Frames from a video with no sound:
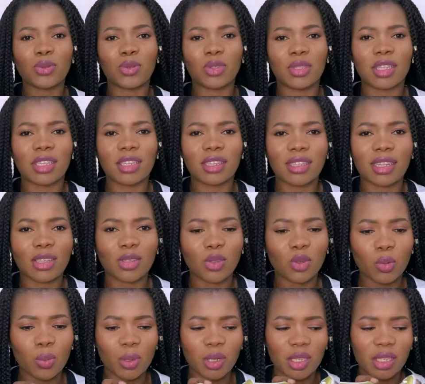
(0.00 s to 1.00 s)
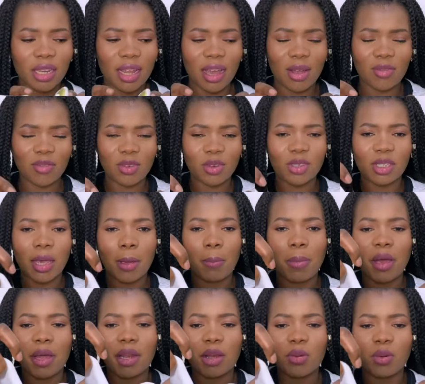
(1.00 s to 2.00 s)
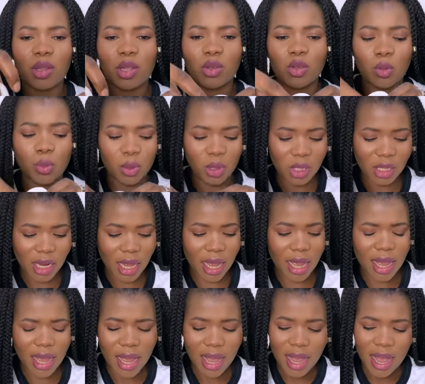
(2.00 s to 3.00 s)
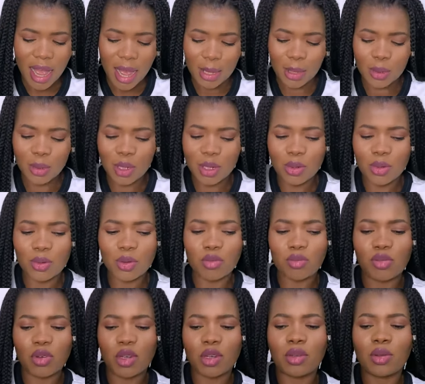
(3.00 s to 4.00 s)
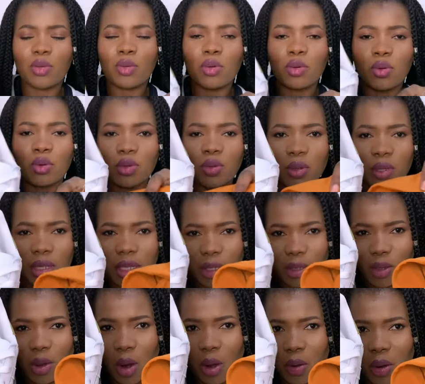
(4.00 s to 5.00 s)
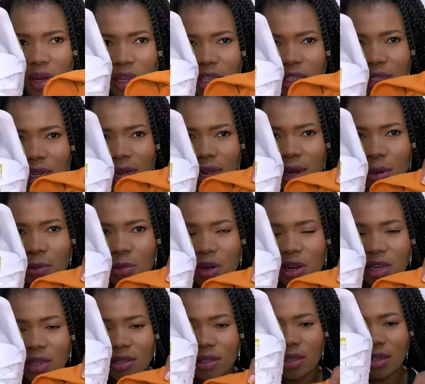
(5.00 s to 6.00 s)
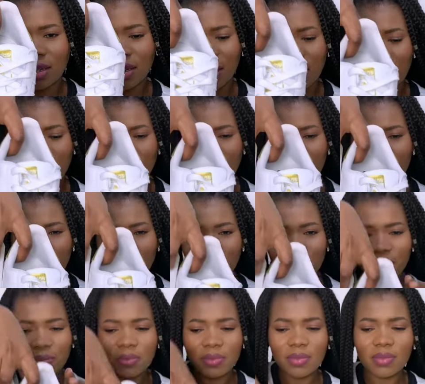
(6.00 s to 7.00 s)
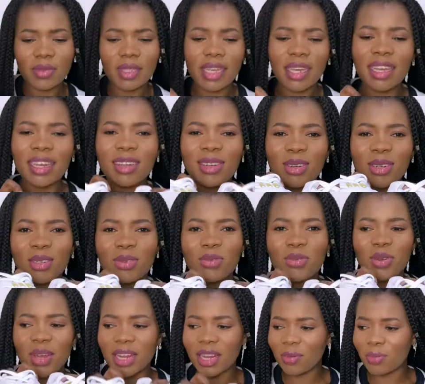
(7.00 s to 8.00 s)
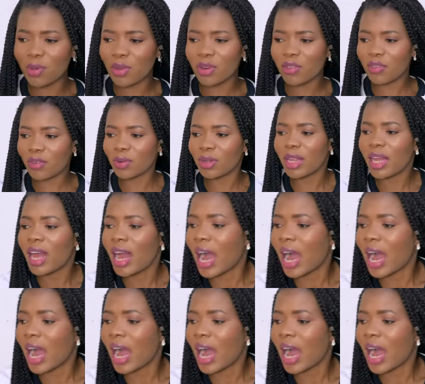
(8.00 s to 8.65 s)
This is the superstar. Of course, I paired it with the superstar. I thought it would look good with this orange. It kind of brings it out. It looked really beautiful.